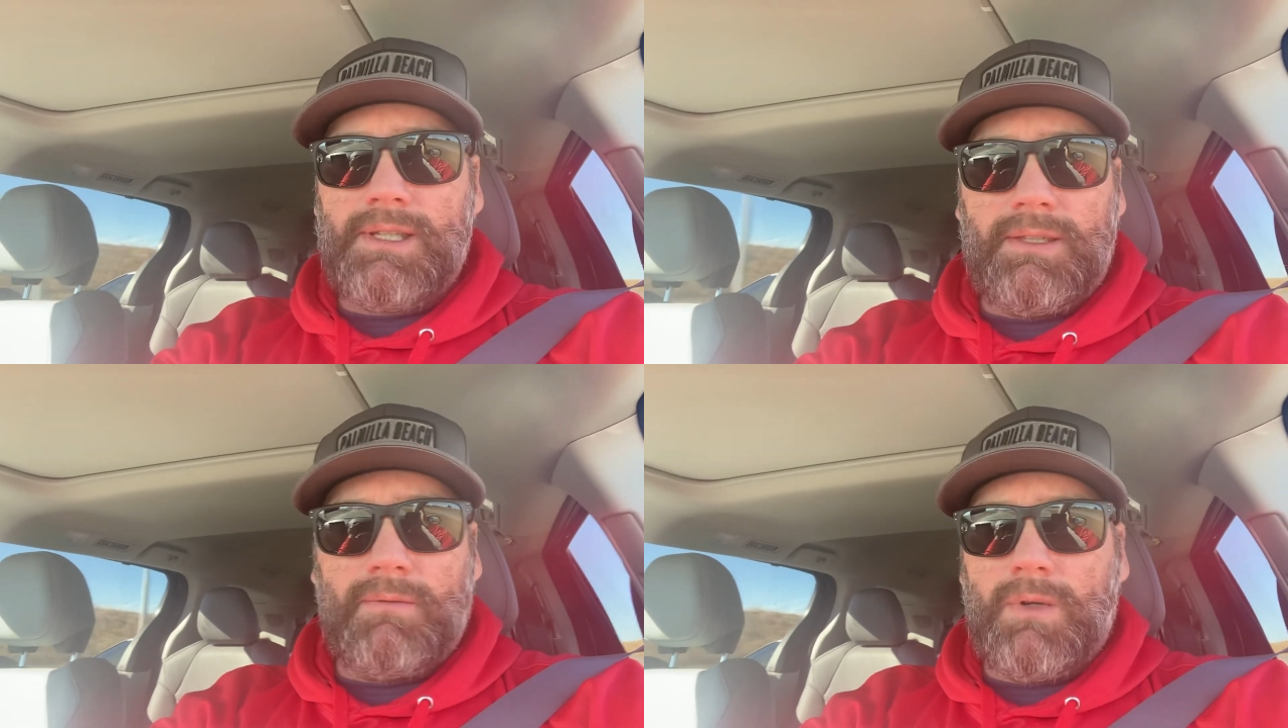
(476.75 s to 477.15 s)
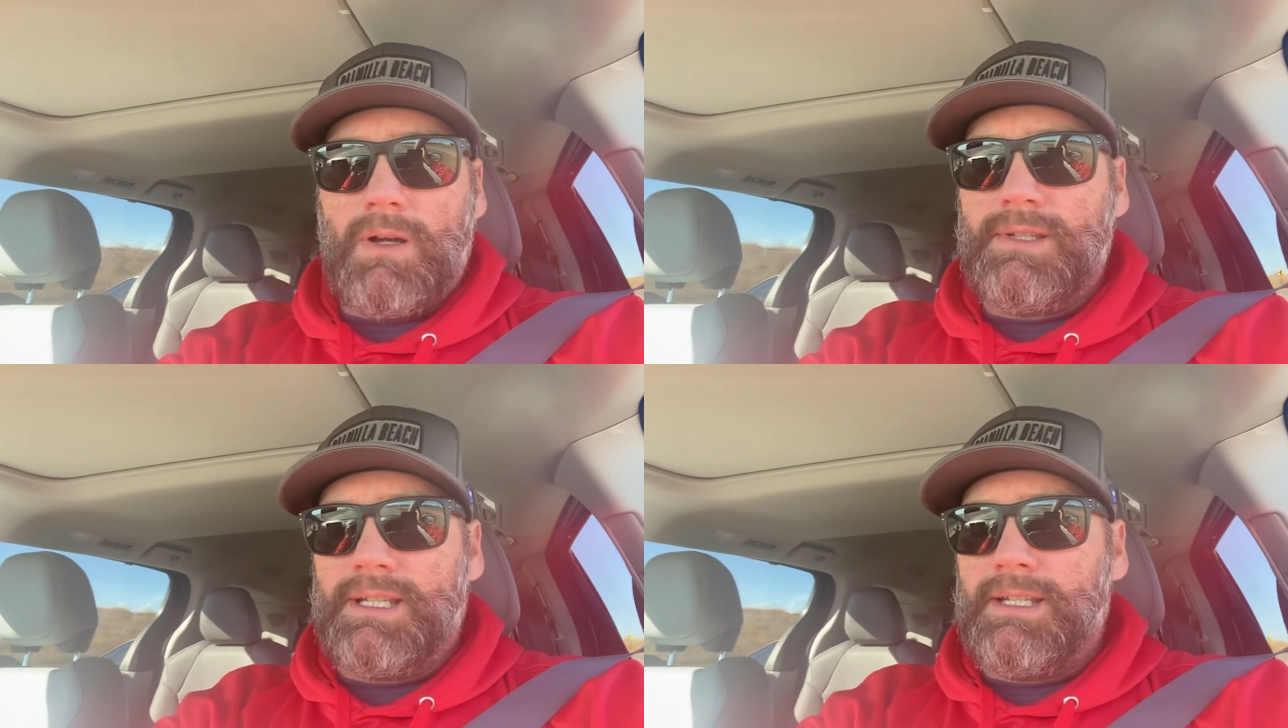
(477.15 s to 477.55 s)
like the
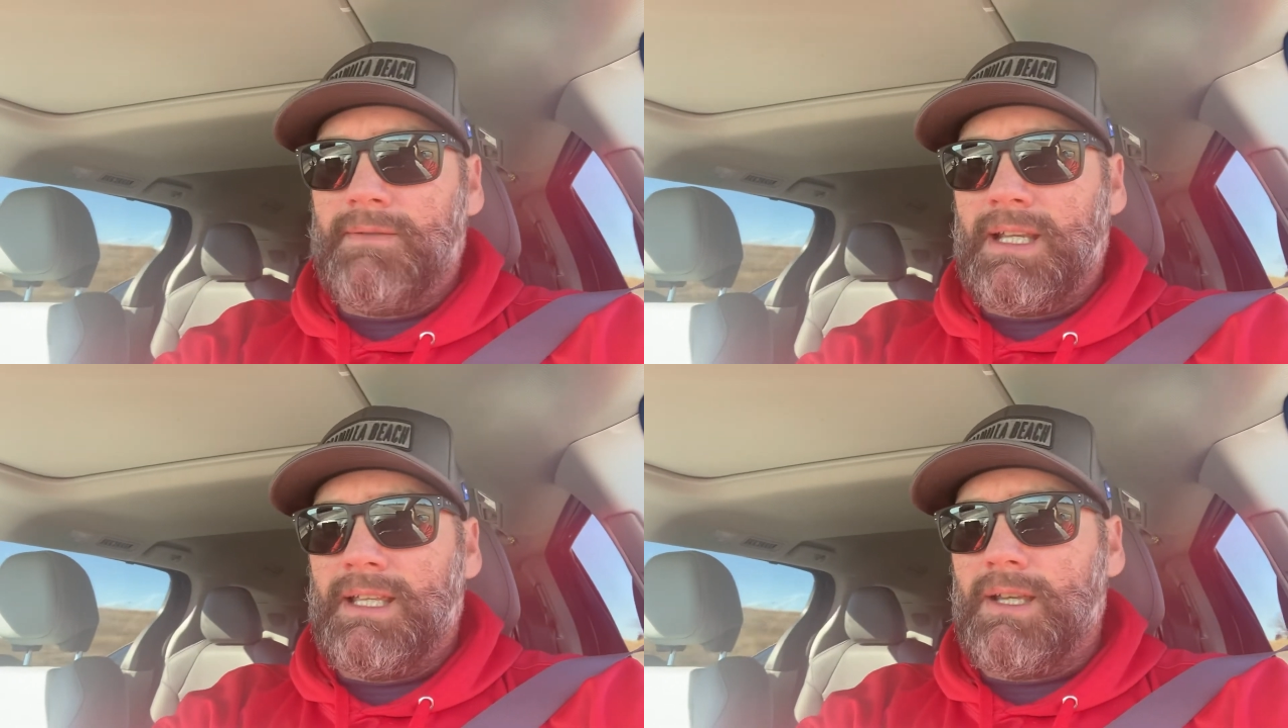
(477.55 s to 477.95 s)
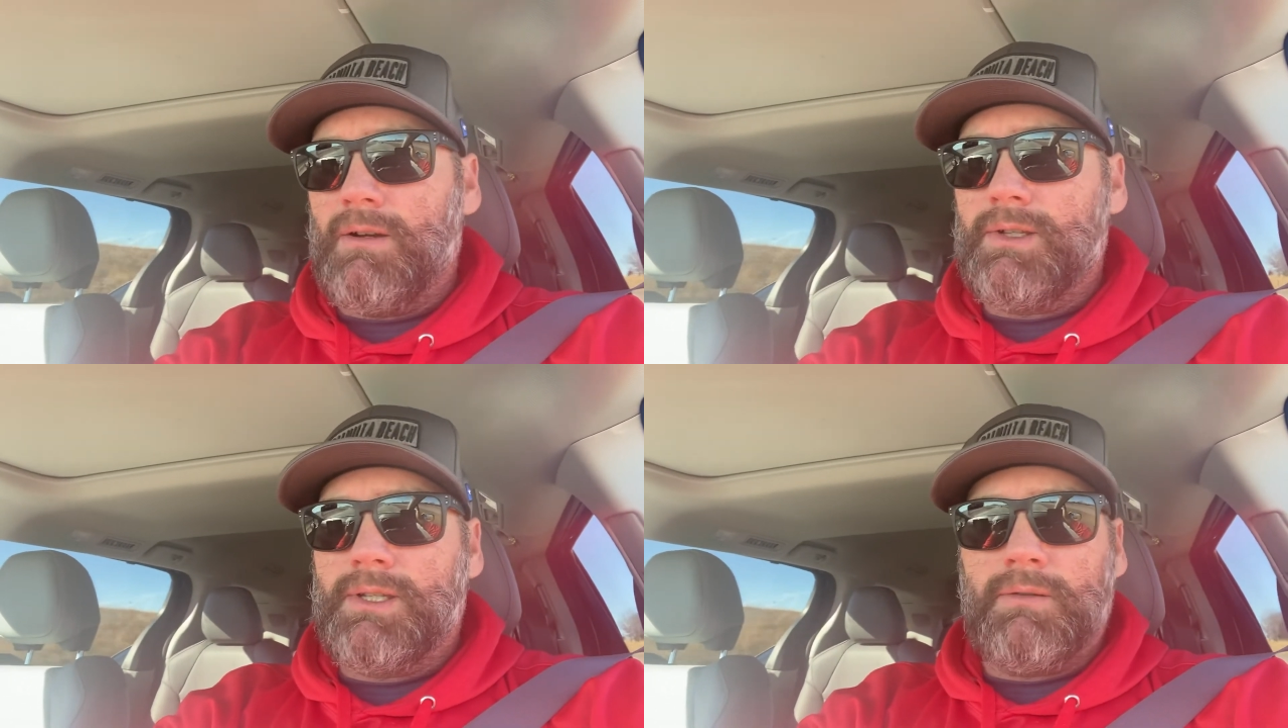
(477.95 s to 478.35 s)
Rosie, and he
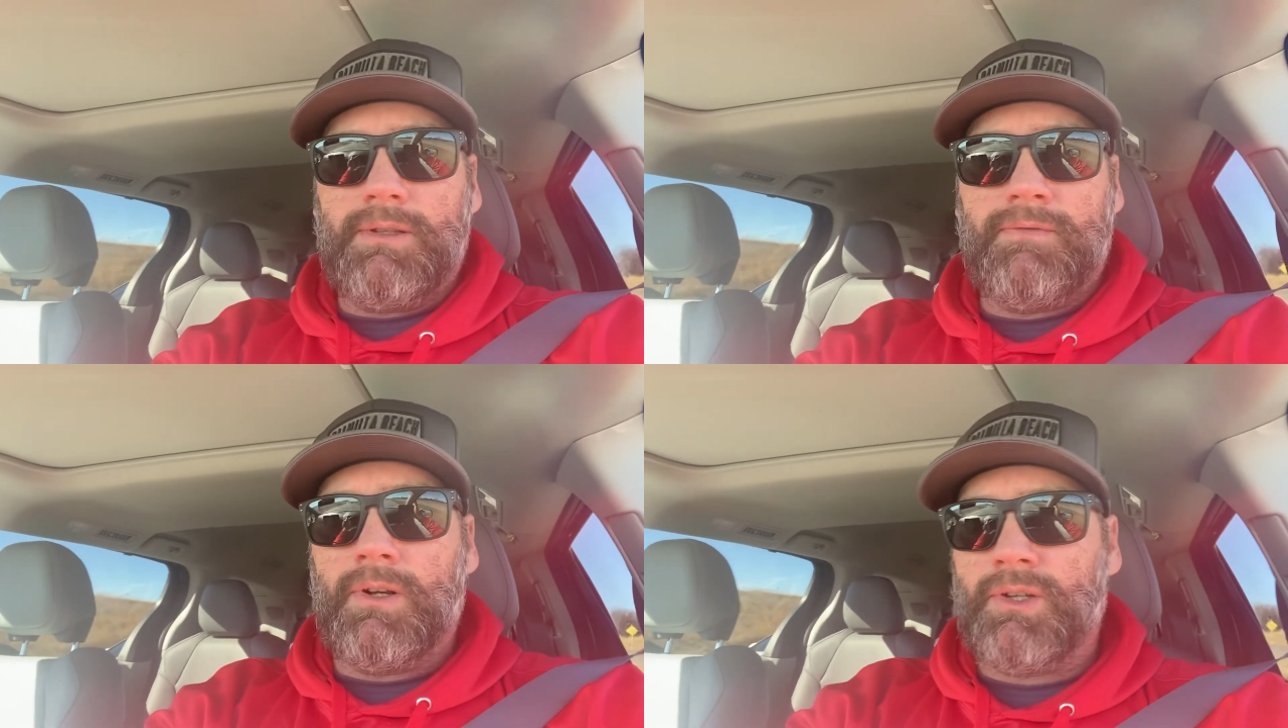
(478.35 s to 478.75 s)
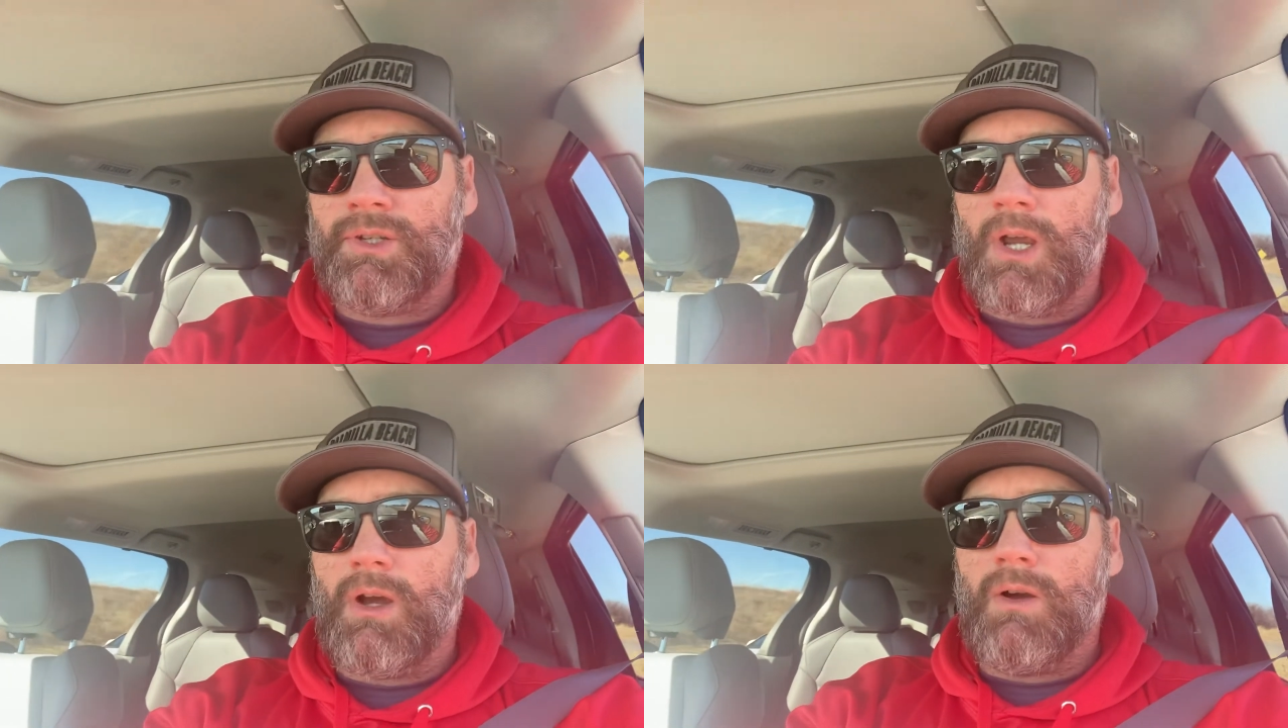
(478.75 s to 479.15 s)
goes to his first
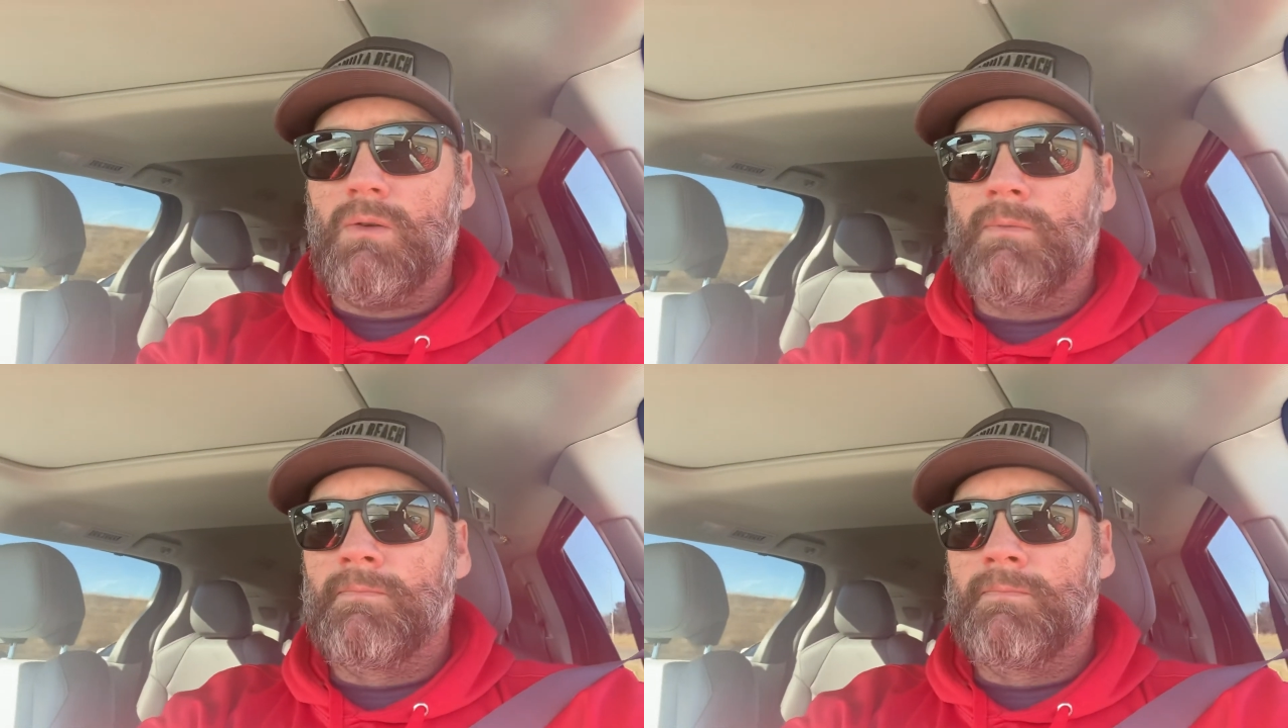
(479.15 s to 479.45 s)
show,